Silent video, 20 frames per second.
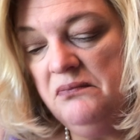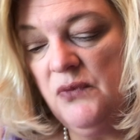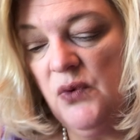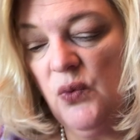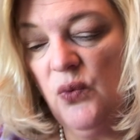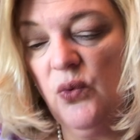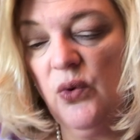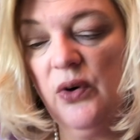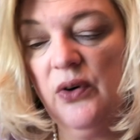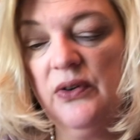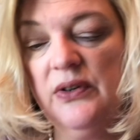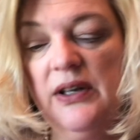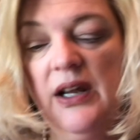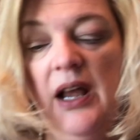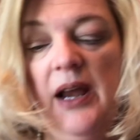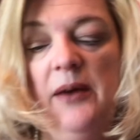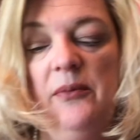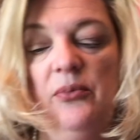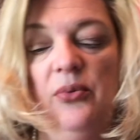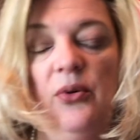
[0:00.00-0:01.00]
word
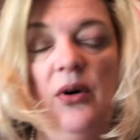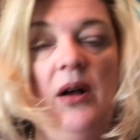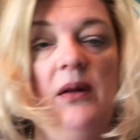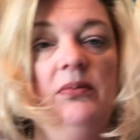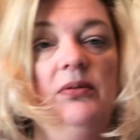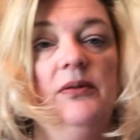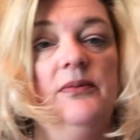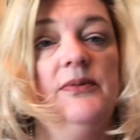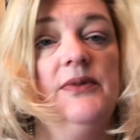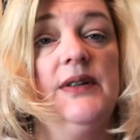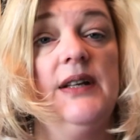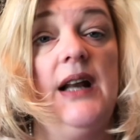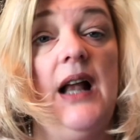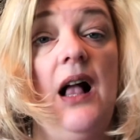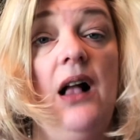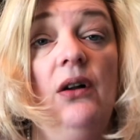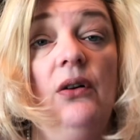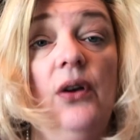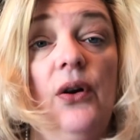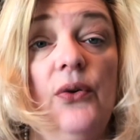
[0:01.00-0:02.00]
type problems, and
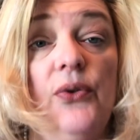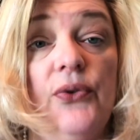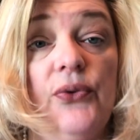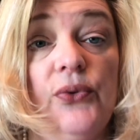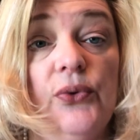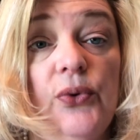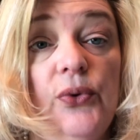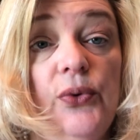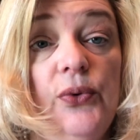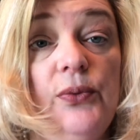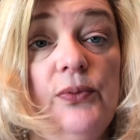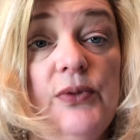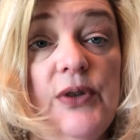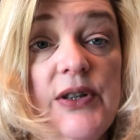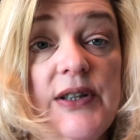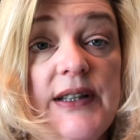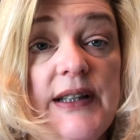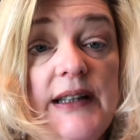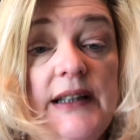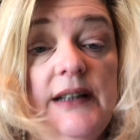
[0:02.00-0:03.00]
I'll go through them
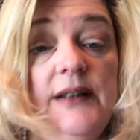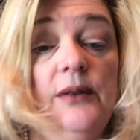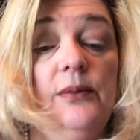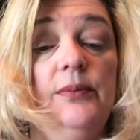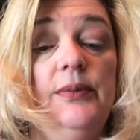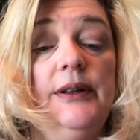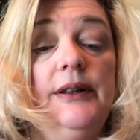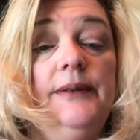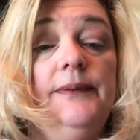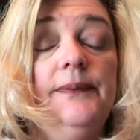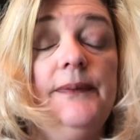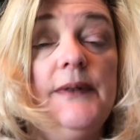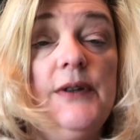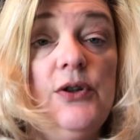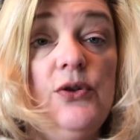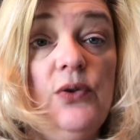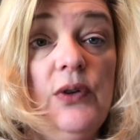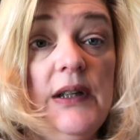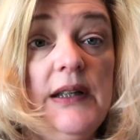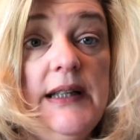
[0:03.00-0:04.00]
just a little bit. As
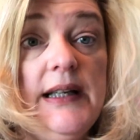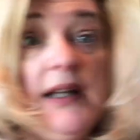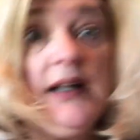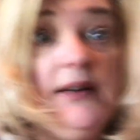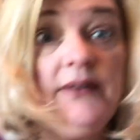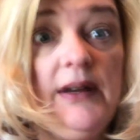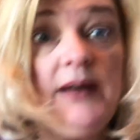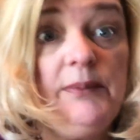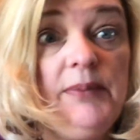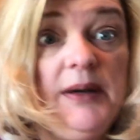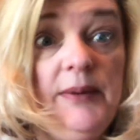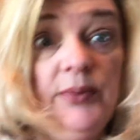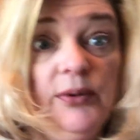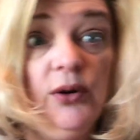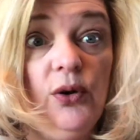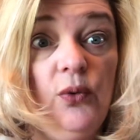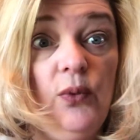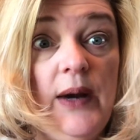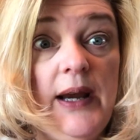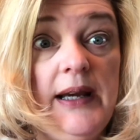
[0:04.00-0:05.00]
you can tell, I've got people
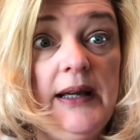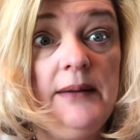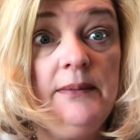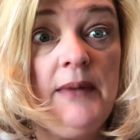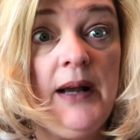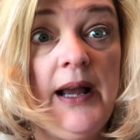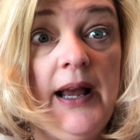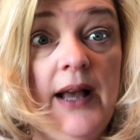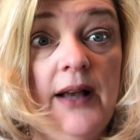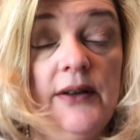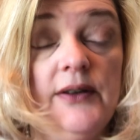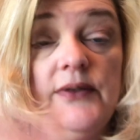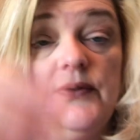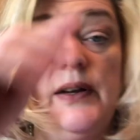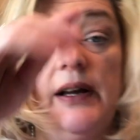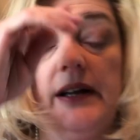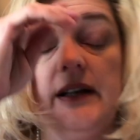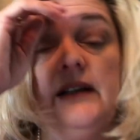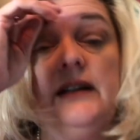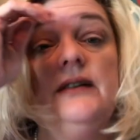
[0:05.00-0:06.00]
awake in my house
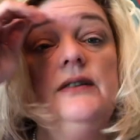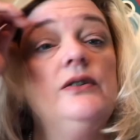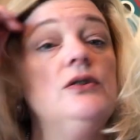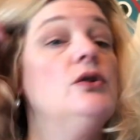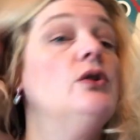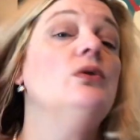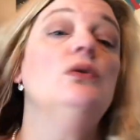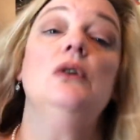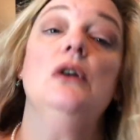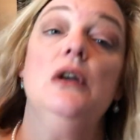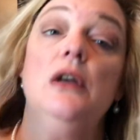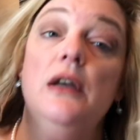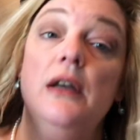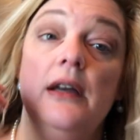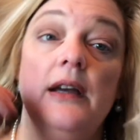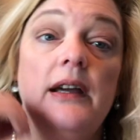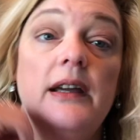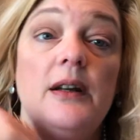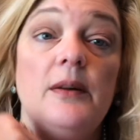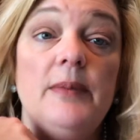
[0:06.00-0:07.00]
finally, so
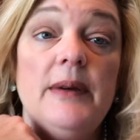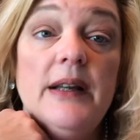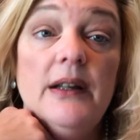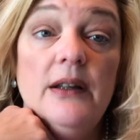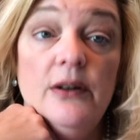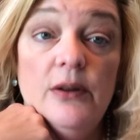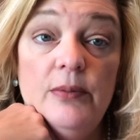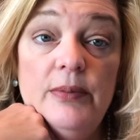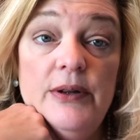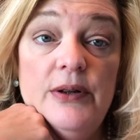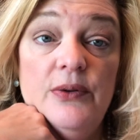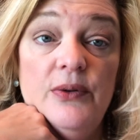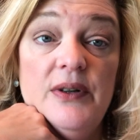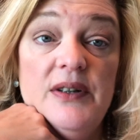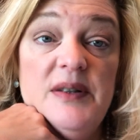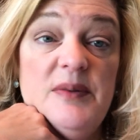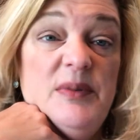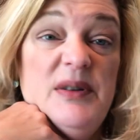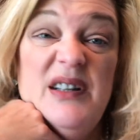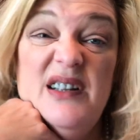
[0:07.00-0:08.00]
it'll be a little bit
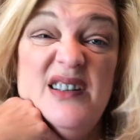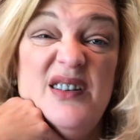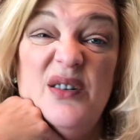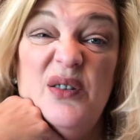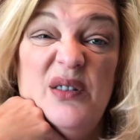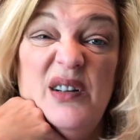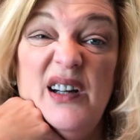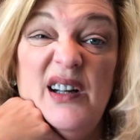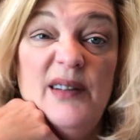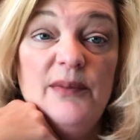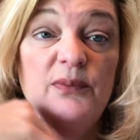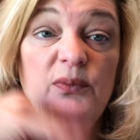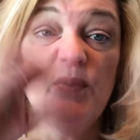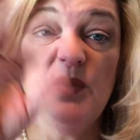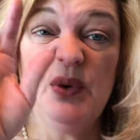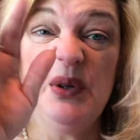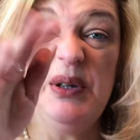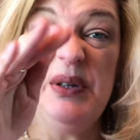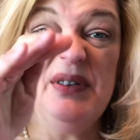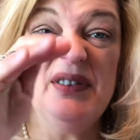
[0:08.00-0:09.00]
noisy, but it's okay.
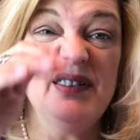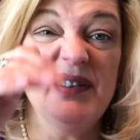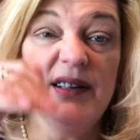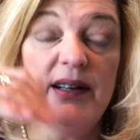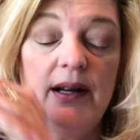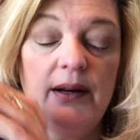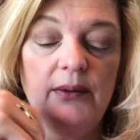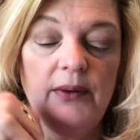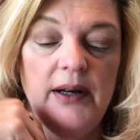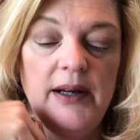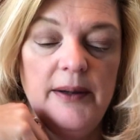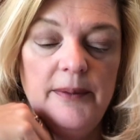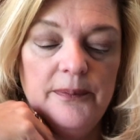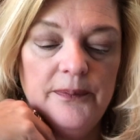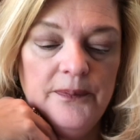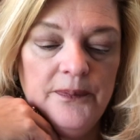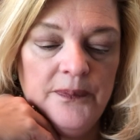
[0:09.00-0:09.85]
We're used to that, right?